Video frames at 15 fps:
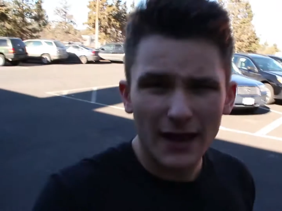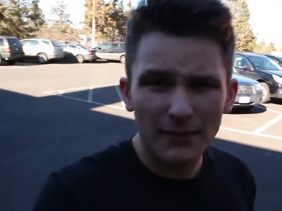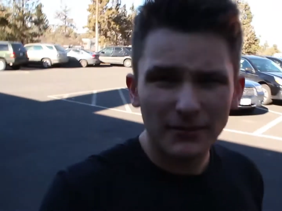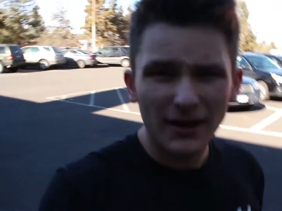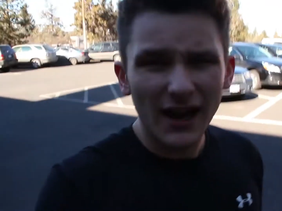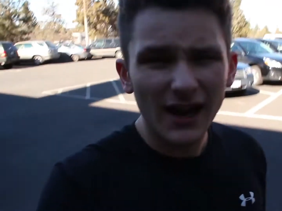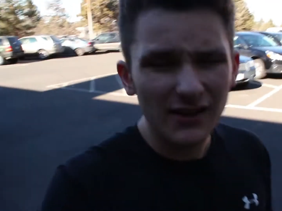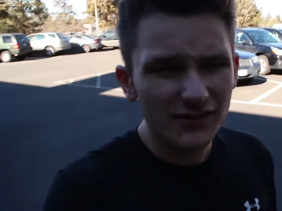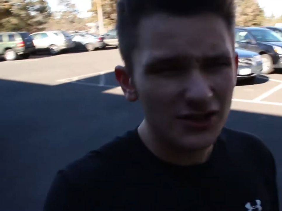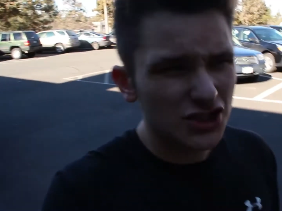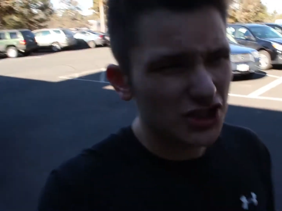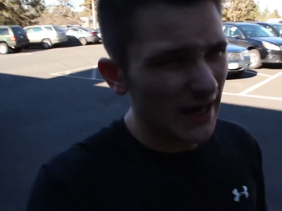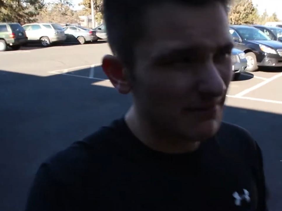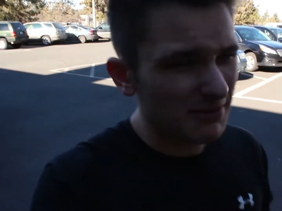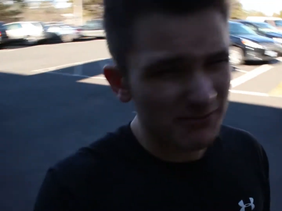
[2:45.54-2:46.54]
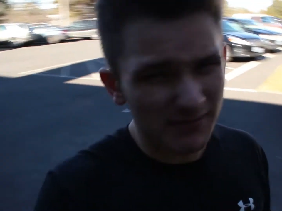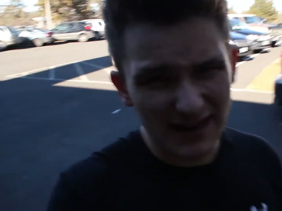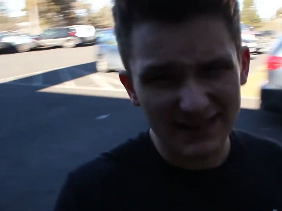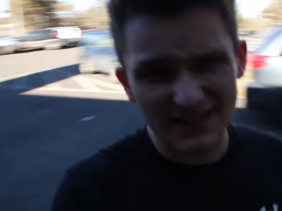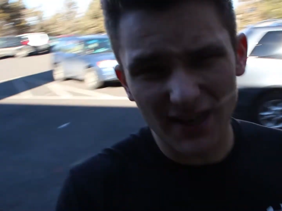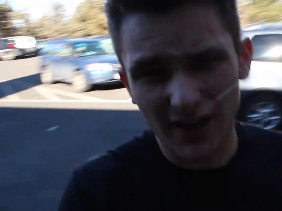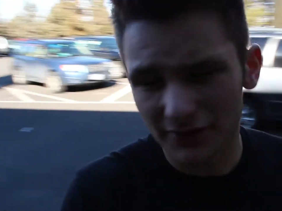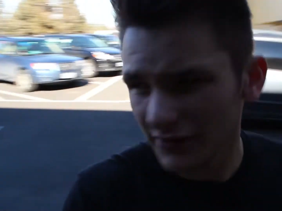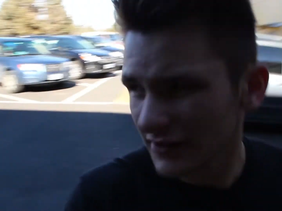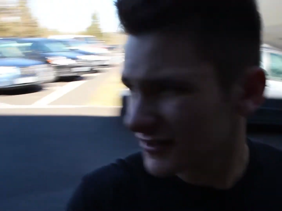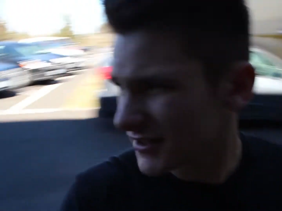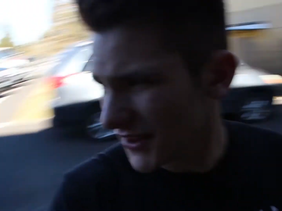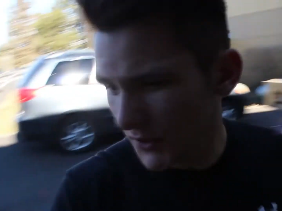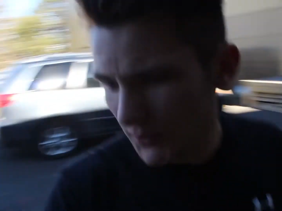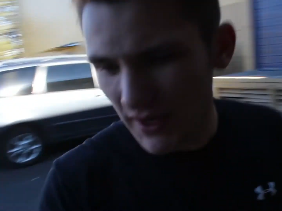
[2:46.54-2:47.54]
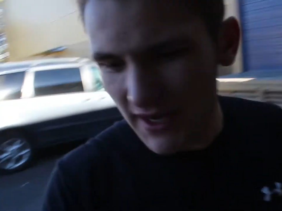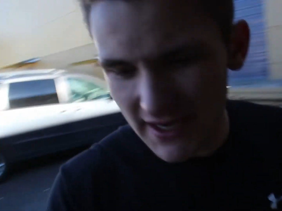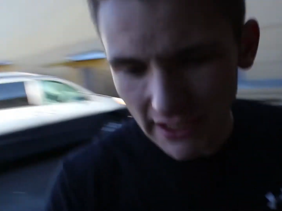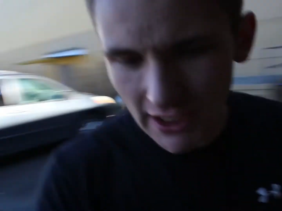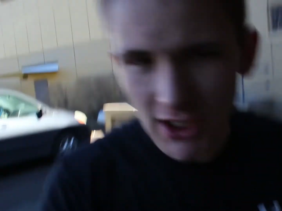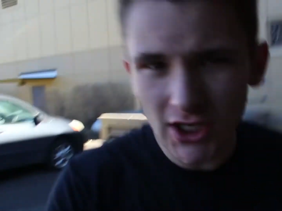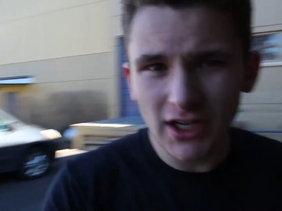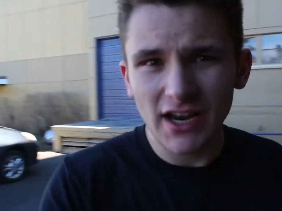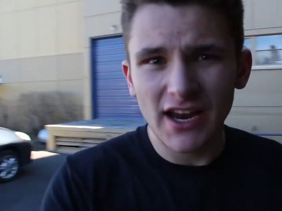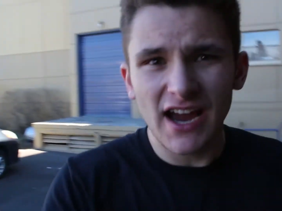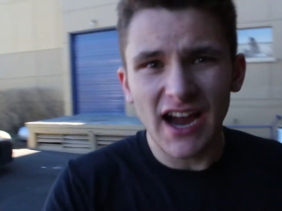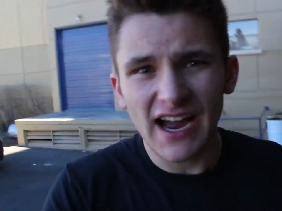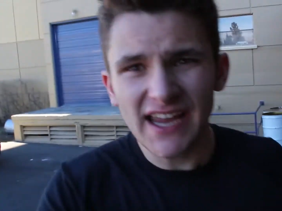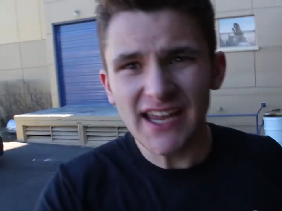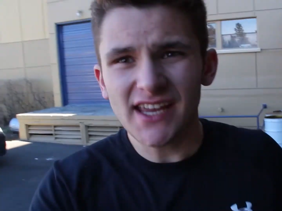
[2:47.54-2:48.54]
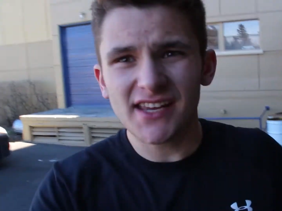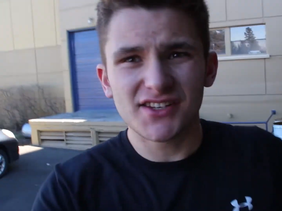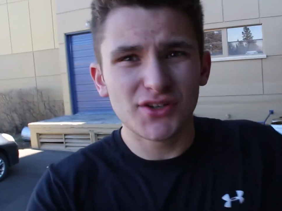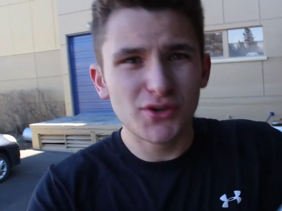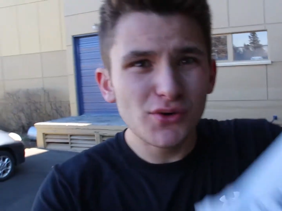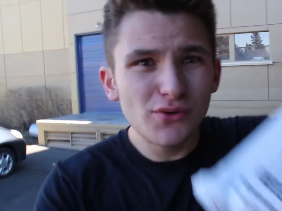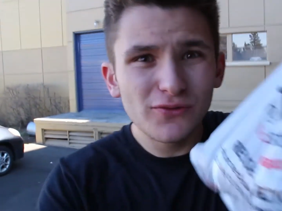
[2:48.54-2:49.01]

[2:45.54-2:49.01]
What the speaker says: I'm kind of ashamed of myself, because on the way here, I ate 2